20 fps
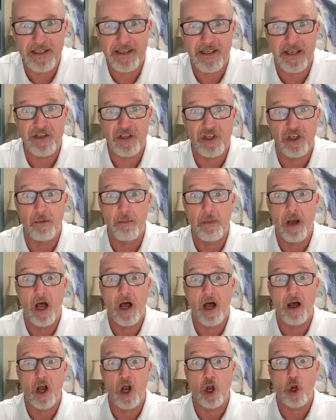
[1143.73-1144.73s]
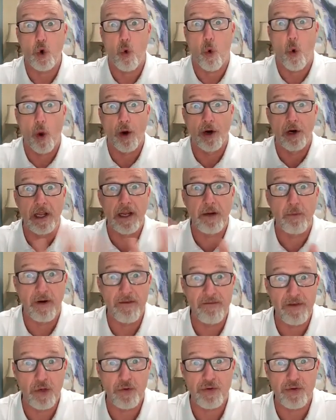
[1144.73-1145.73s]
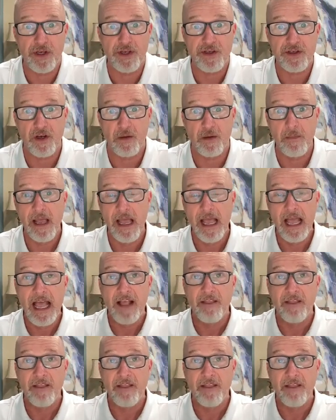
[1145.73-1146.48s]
system a, a quarterly review system